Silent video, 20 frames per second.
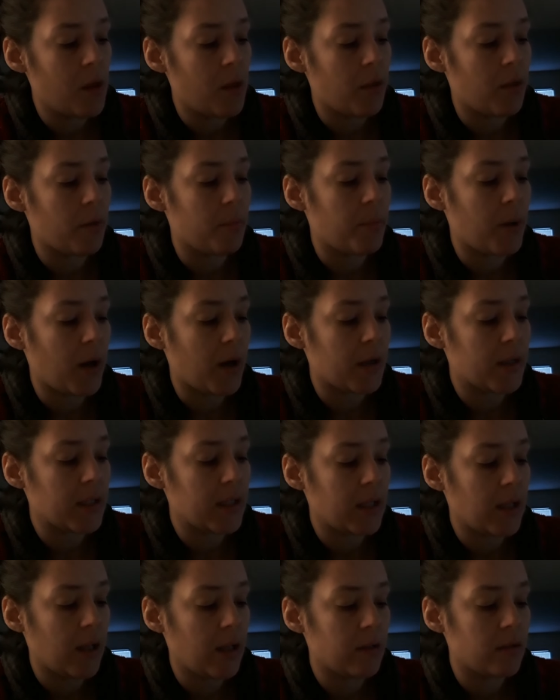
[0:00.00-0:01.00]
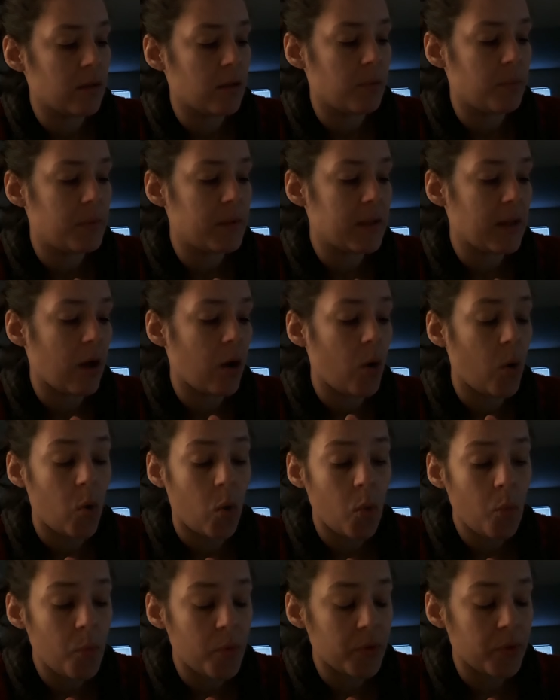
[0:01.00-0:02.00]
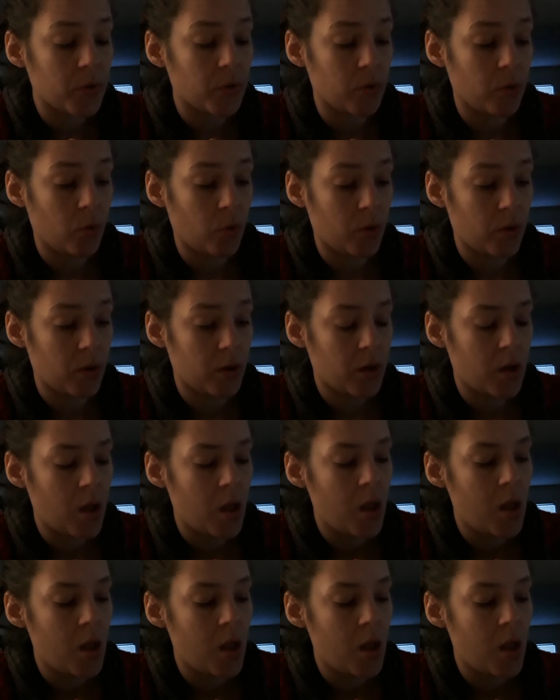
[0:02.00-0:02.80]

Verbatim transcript: the body and to be at home with the Lord.